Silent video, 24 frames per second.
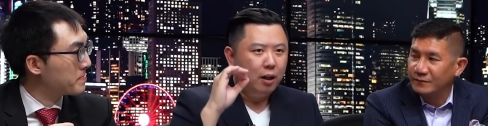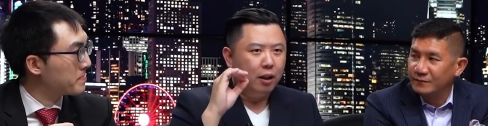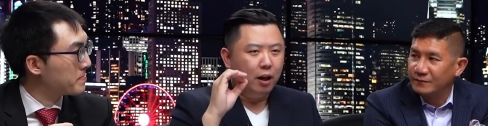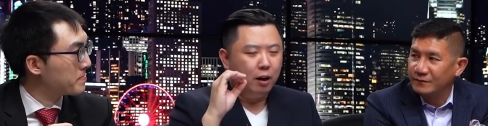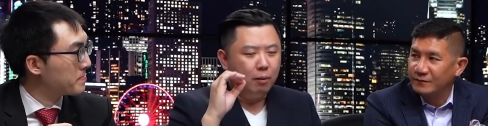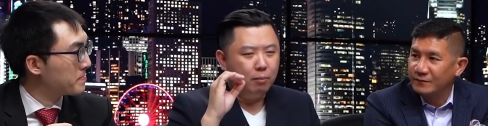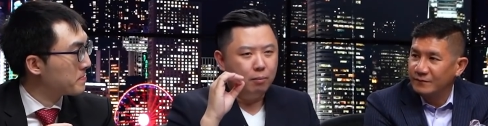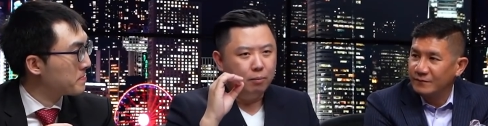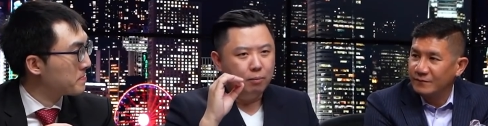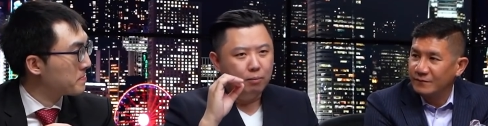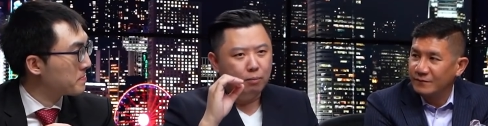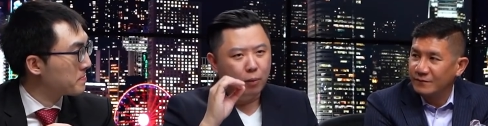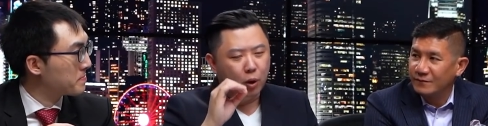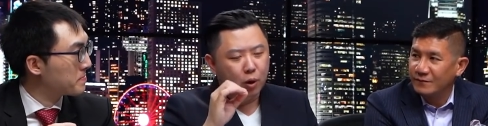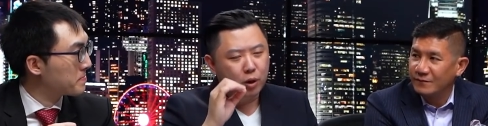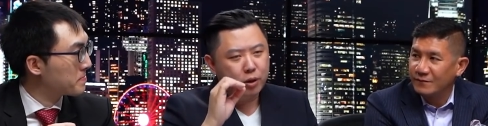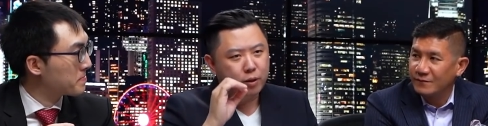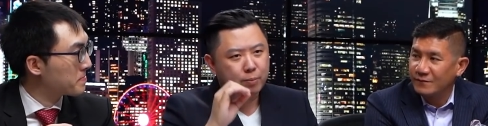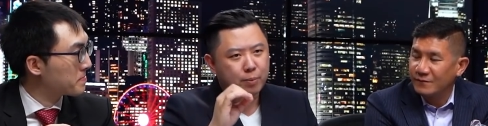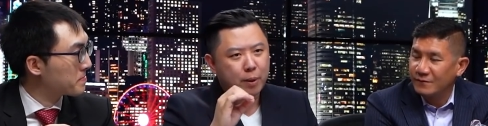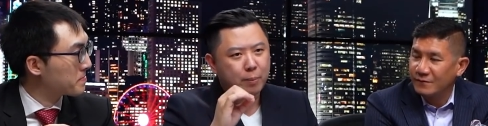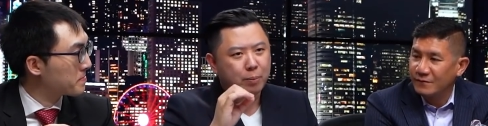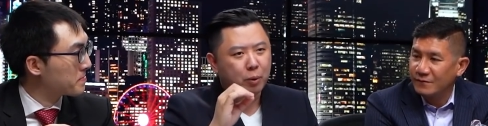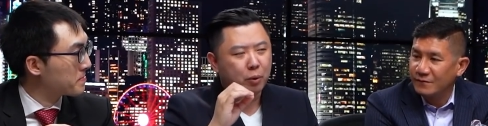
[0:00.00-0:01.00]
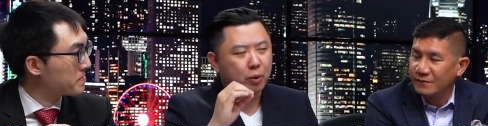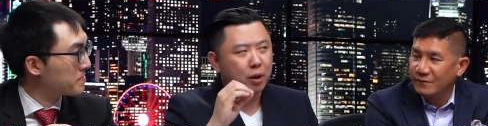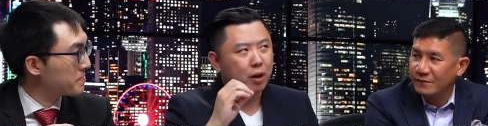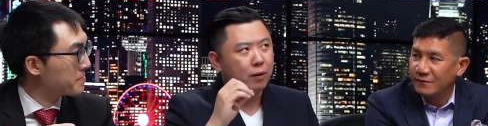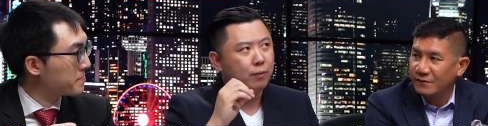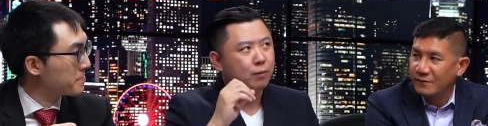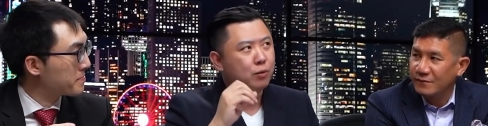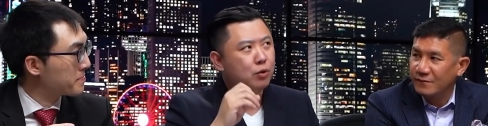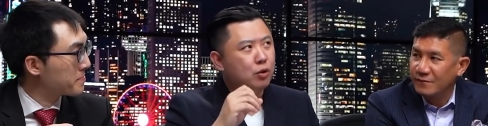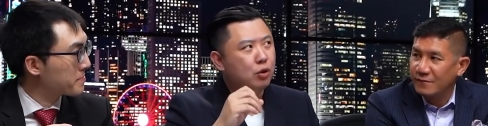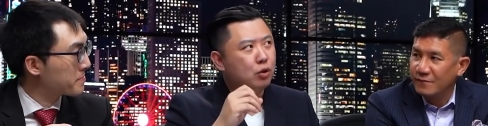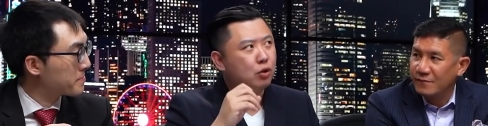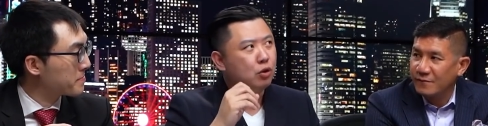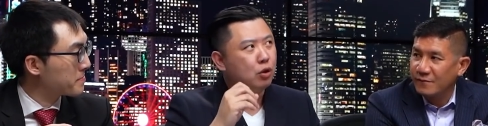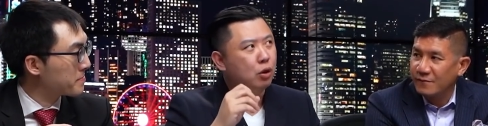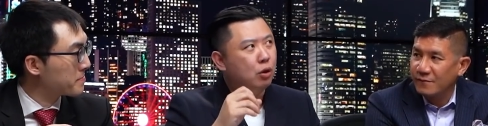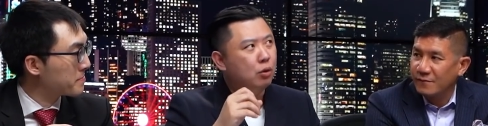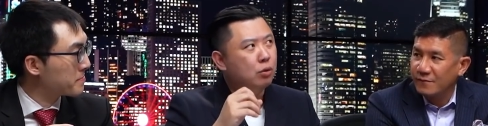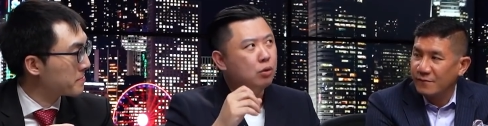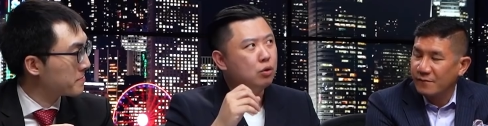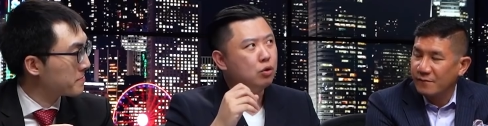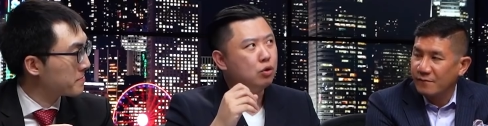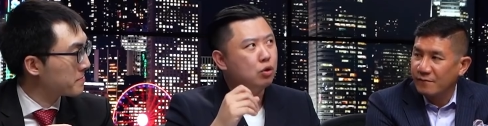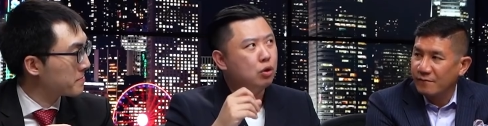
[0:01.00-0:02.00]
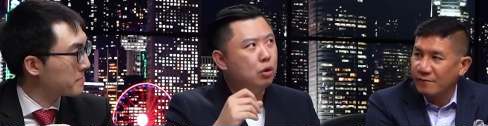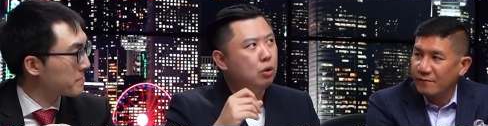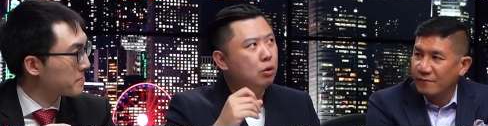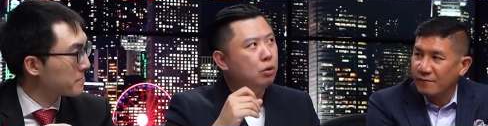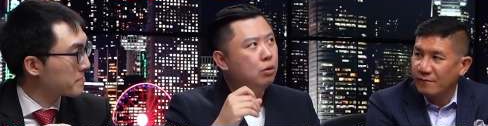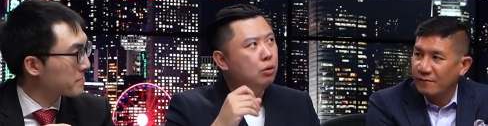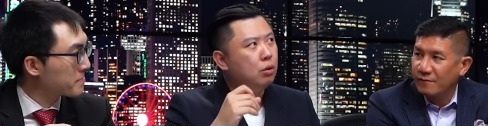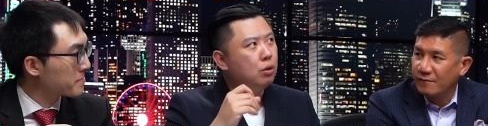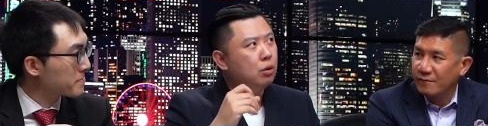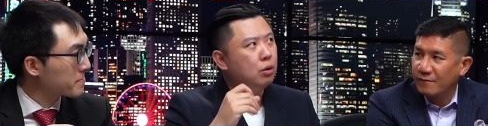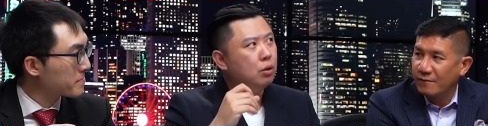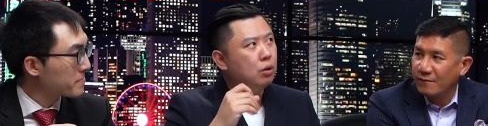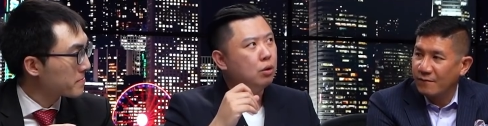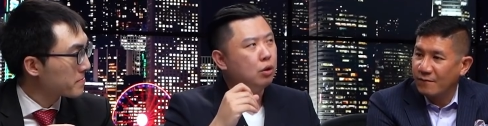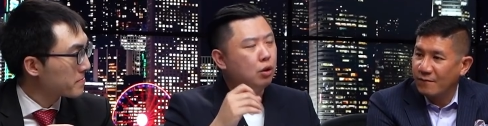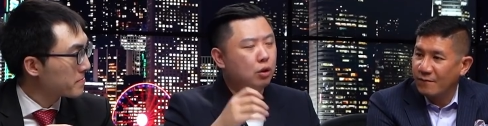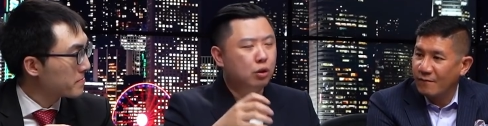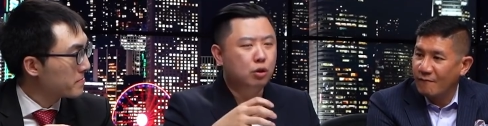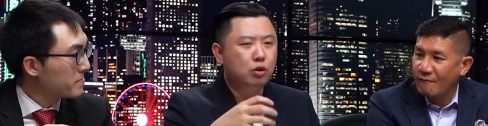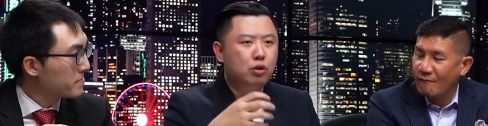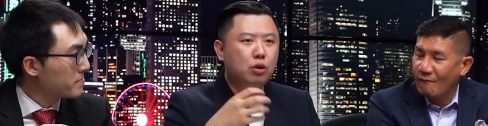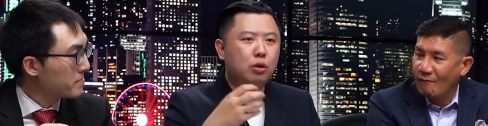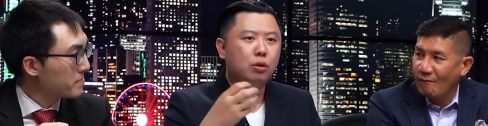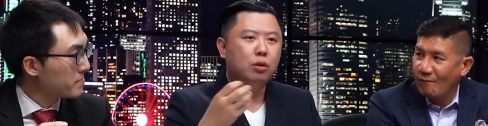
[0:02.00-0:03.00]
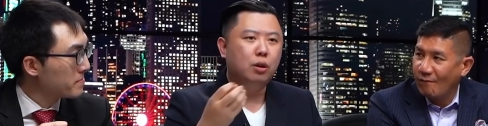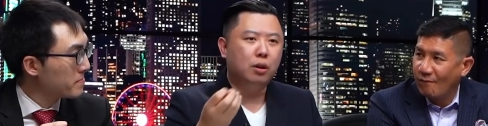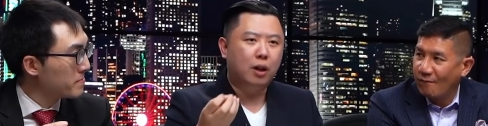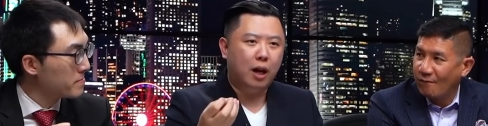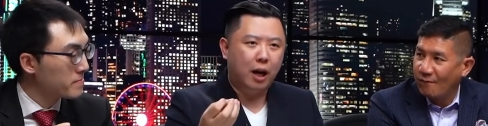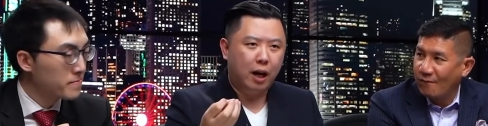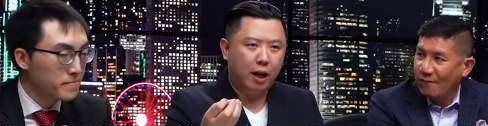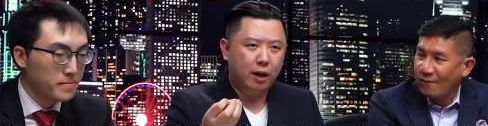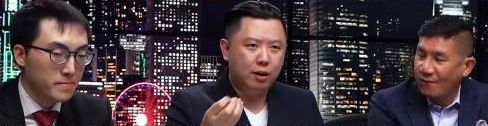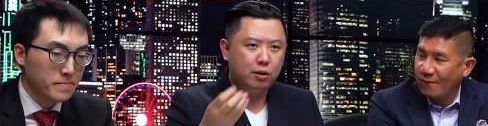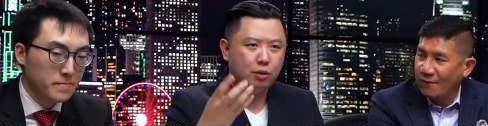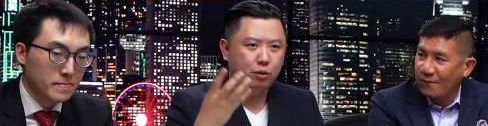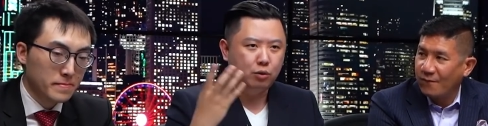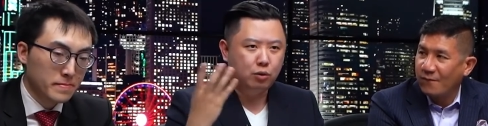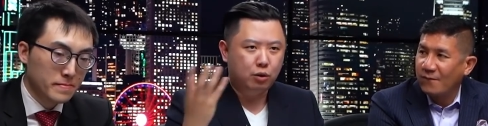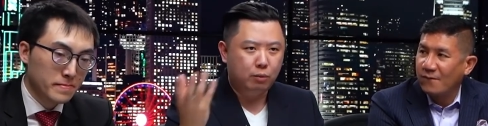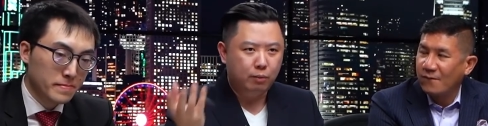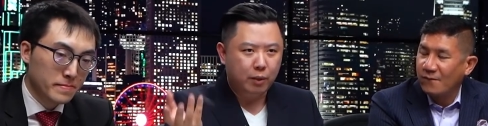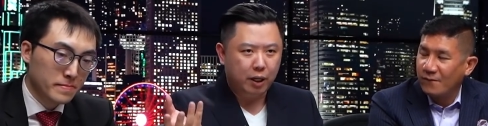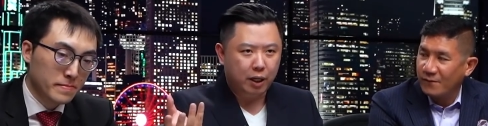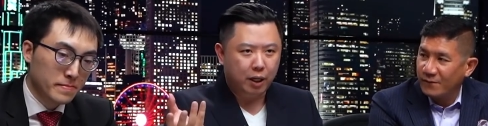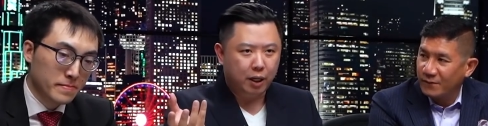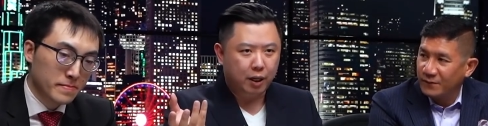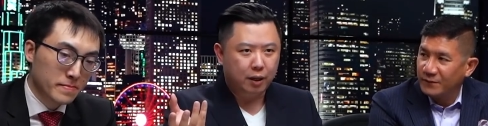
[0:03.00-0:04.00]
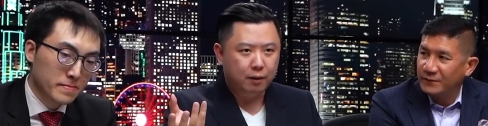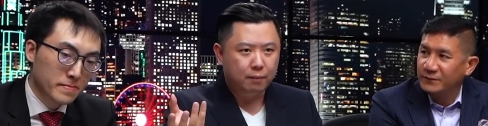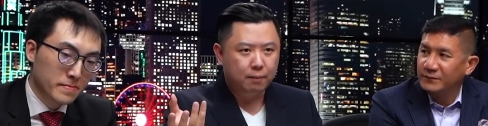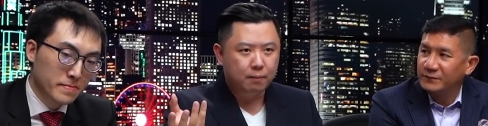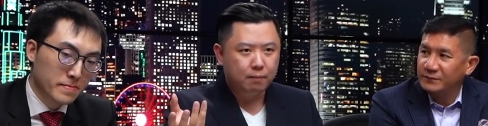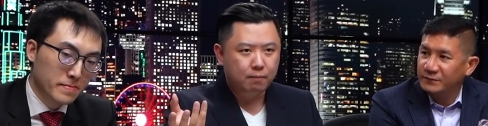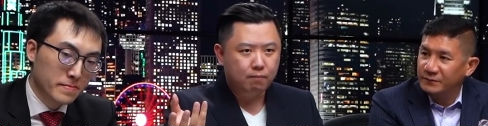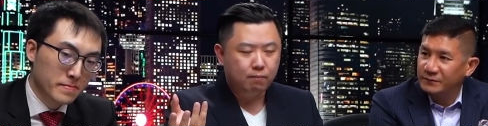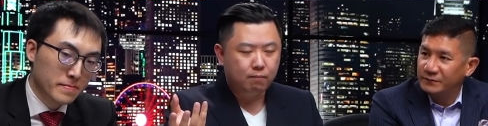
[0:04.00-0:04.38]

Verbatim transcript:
Speaker 1: Now, most people, if you don't do, you don't utilize social media,